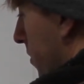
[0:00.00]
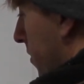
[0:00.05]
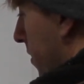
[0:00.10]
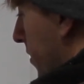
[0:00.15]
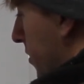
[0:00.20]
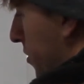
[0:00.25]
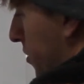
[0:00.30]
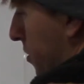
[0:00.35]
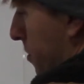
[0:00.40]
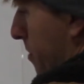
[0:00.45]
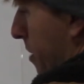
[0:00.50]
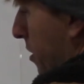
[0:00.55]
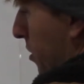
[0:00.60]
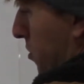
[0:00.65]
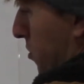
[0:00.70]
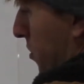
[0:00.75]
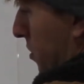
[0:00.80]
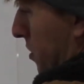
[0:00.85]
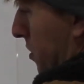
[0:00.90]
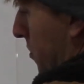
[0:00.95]
I just
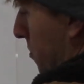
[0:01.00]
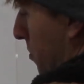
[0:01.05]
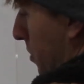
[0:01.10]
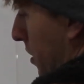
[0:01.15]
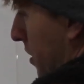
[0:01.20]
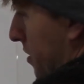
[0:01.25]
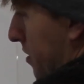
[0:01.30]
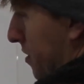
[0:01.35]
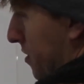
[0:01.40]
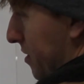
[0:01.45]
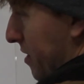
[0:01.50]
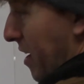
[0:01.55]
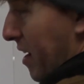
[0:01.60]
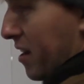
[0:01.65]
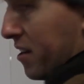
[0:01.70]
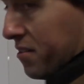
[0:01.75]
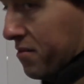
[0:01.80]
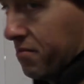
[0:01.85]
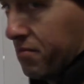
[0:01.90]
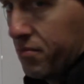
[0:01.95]
imagine this is B, this is
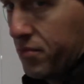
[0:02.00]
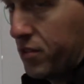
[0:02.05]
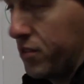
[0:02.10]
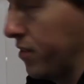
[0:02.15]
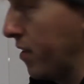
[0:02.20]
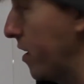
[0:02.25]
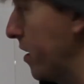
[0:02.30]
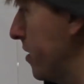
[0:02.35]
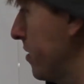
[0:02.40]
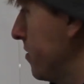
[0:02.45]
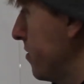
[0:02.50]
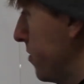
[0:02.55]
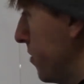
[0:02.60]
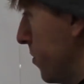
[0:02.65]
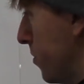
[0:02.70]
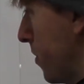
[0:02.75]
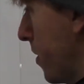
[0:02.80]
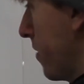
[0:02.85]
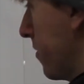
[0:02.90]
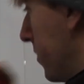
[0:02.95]
A, it's fine, or
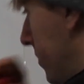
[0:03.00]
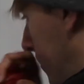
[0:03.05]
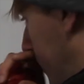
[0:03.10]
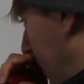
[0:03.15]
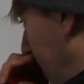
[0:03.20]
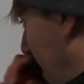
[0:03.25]
whatever.